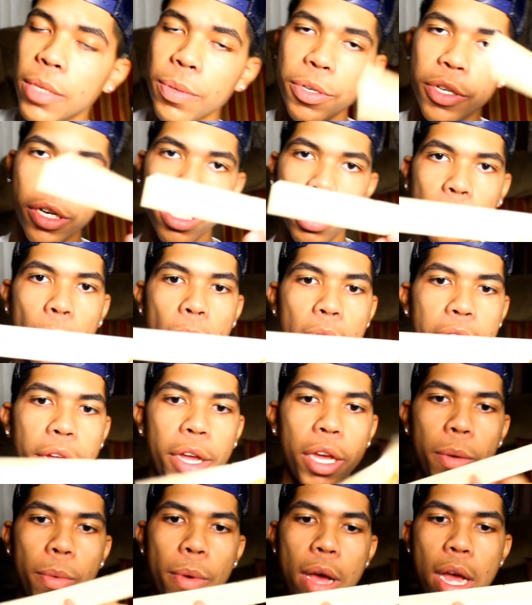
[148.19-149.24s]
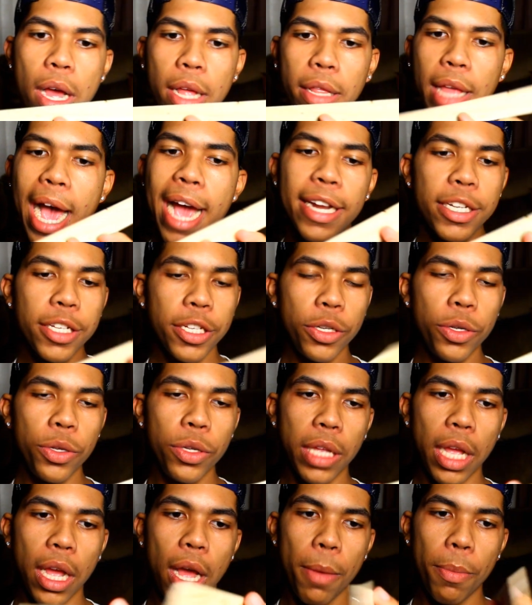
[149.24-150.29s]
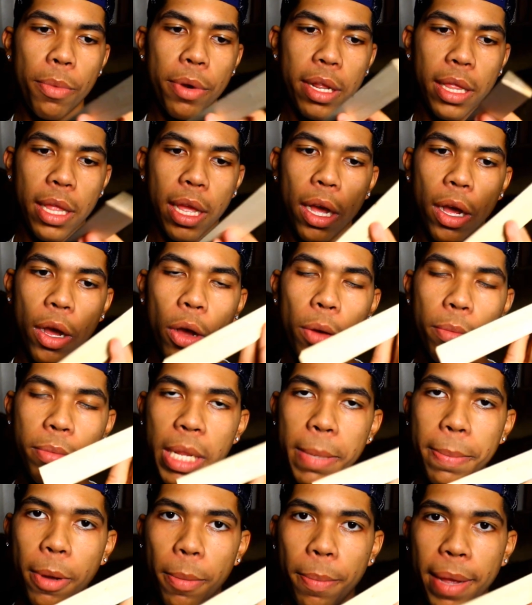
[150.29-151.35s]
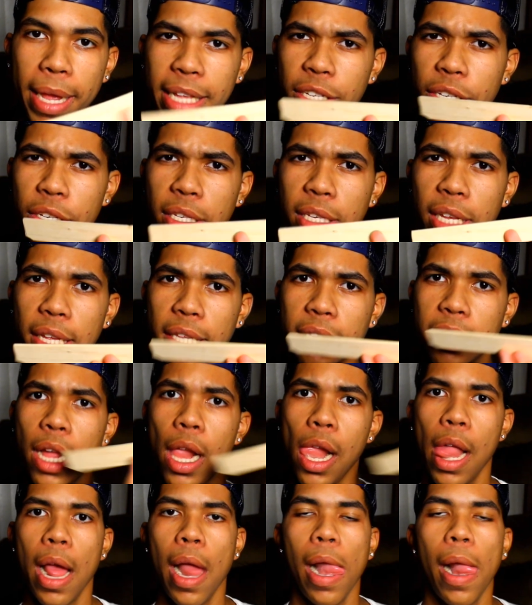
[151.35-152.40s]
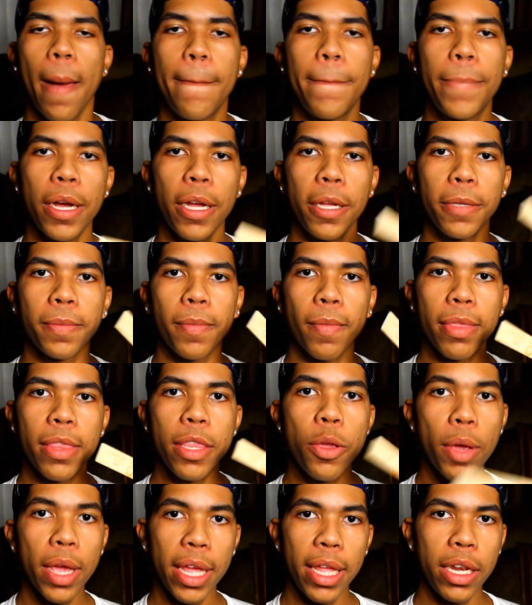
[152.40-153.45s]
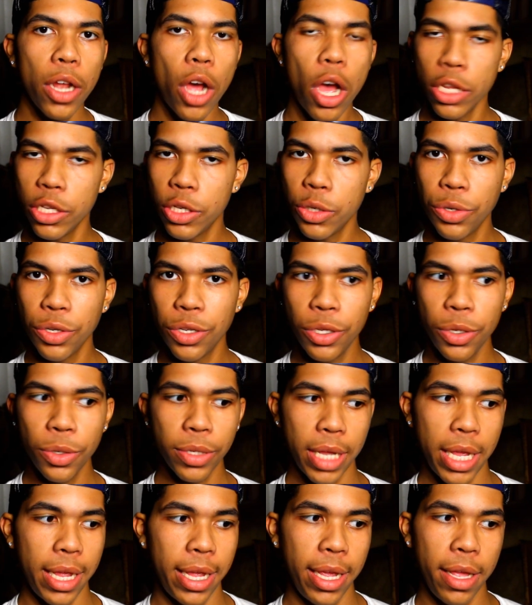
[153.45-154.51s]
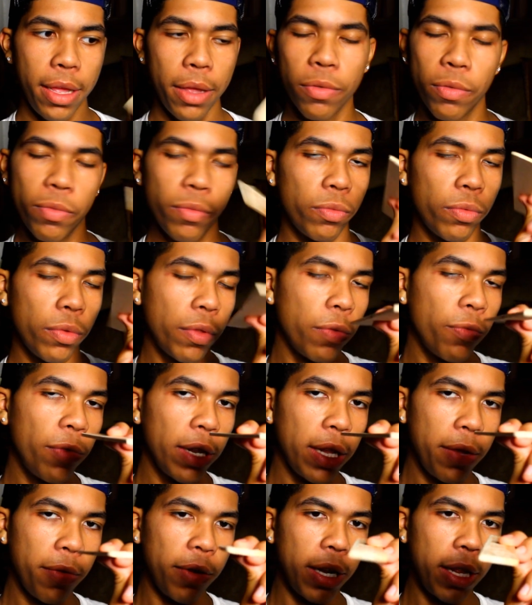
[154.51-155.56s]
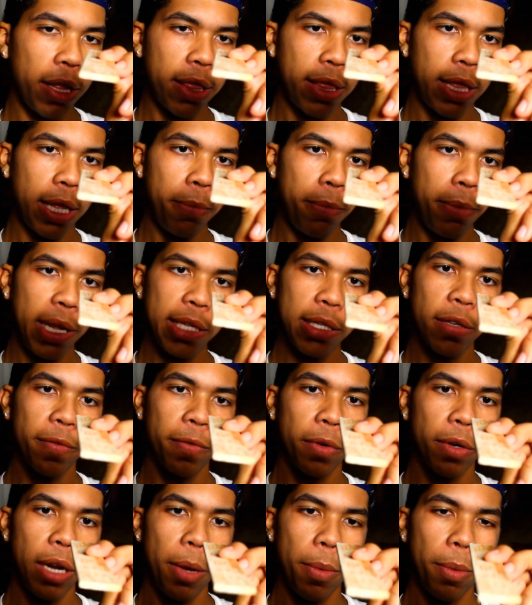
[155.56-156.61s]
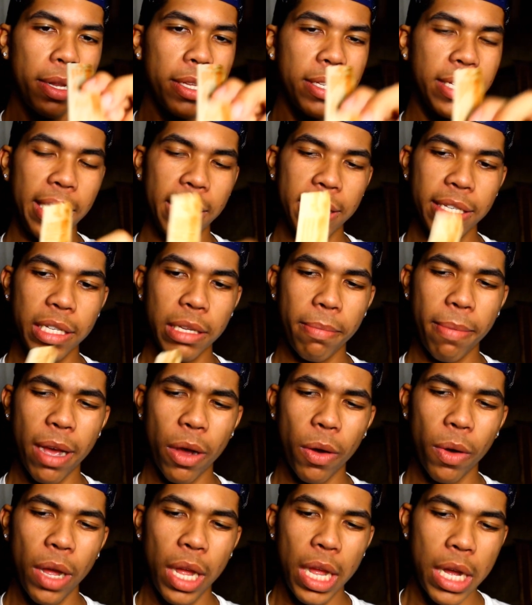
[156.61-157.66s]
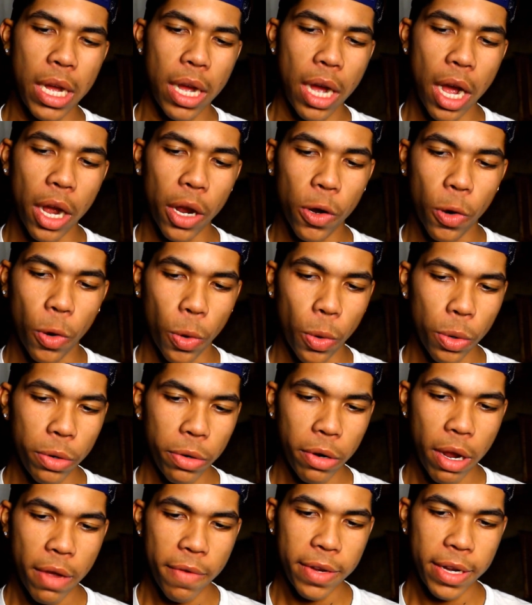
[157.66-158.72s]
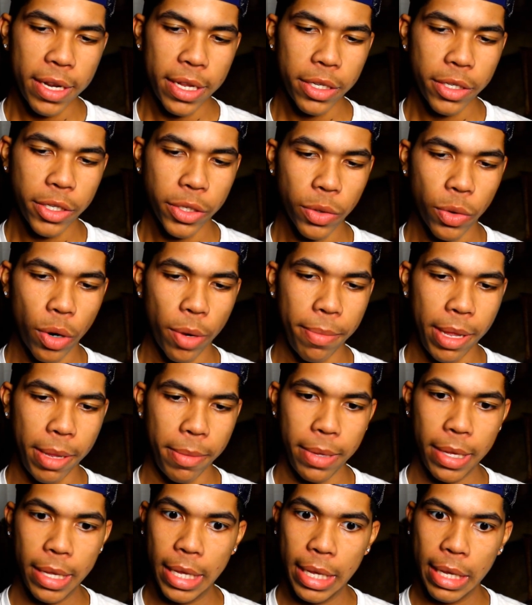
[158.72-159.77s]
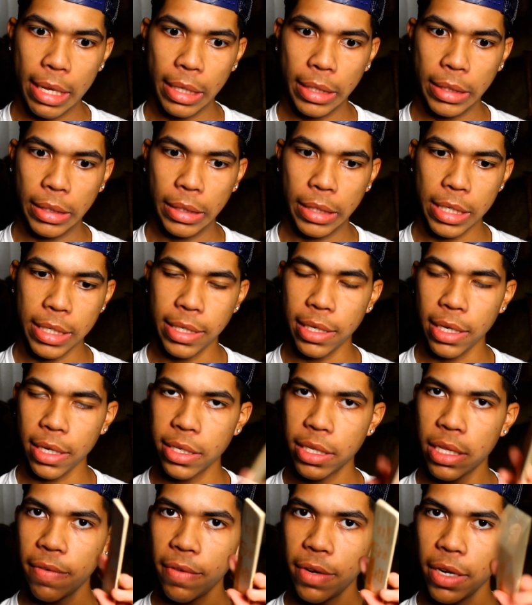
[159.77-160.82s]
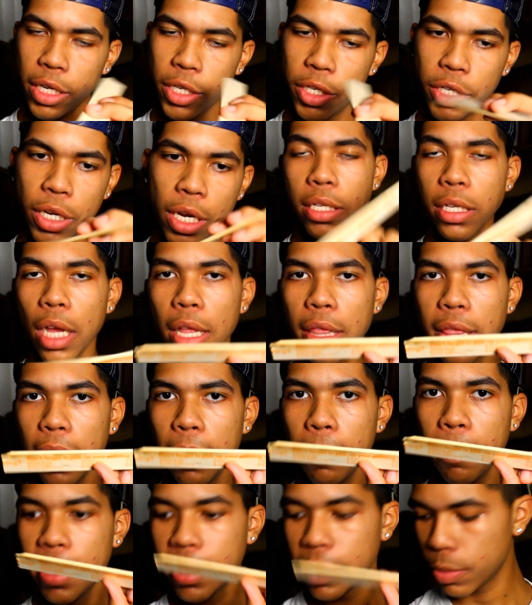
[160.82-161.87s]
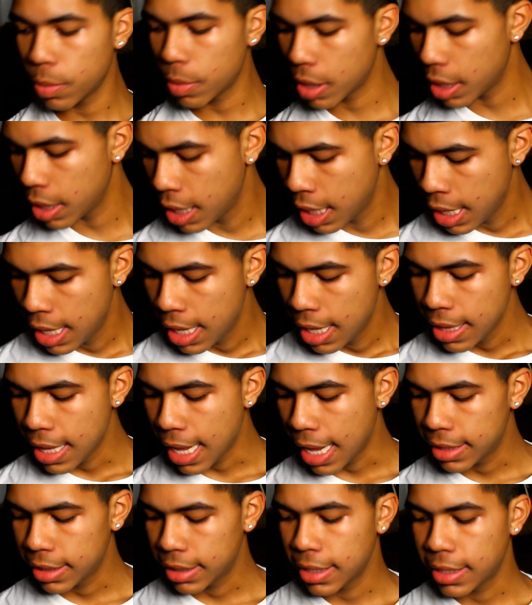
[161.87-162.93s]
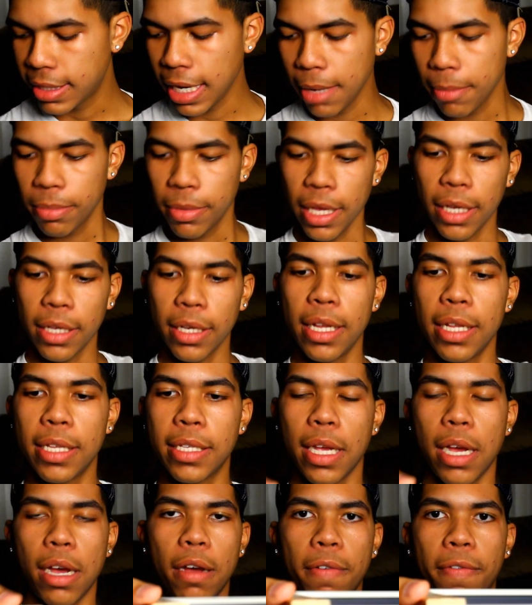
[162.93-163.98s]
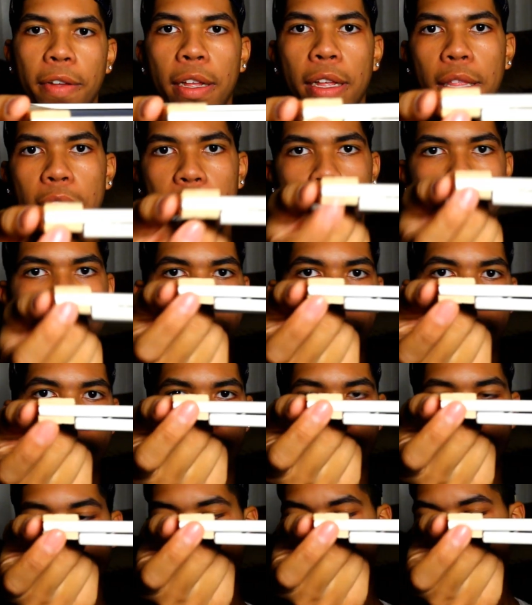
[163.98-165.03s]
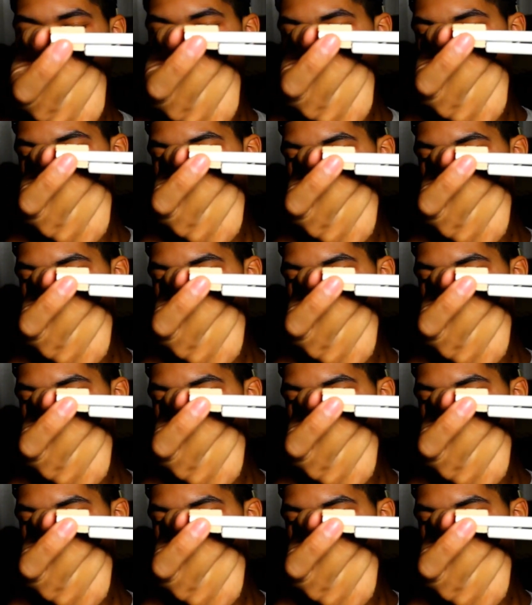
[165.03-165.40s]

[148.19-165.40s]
that's what you're gonna want. You're gonna want, I just used um, one of the Home Depot painter sticks, but you can also just use a really, really thin piece of wood. I want to say this is about a quarter of an inch, or maybe a sixth of an inch. It's a thin piece of wood that's the same thickness of this piece right here.